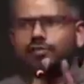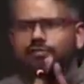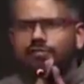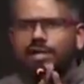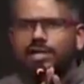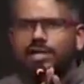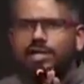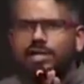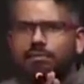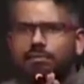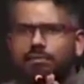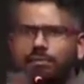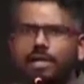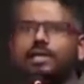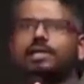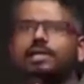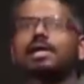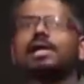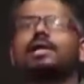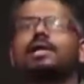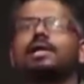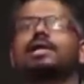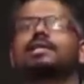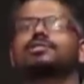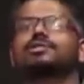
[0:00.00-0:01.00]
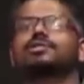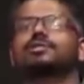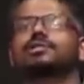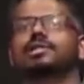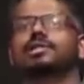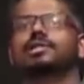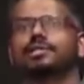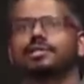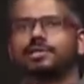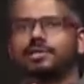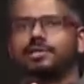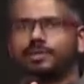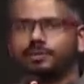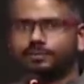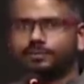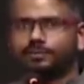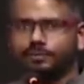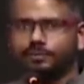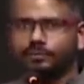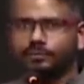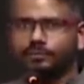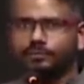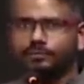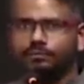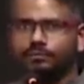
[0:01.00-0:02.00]
Fundamentally, it has to change.
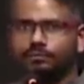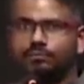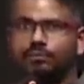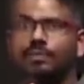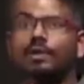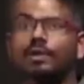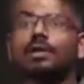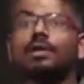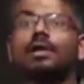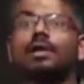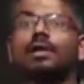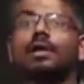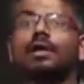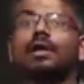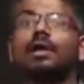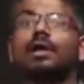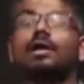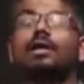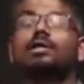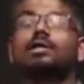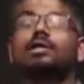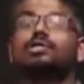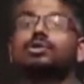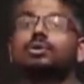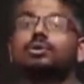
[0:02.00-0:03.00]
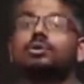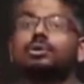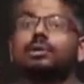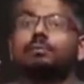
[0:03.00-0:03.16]
So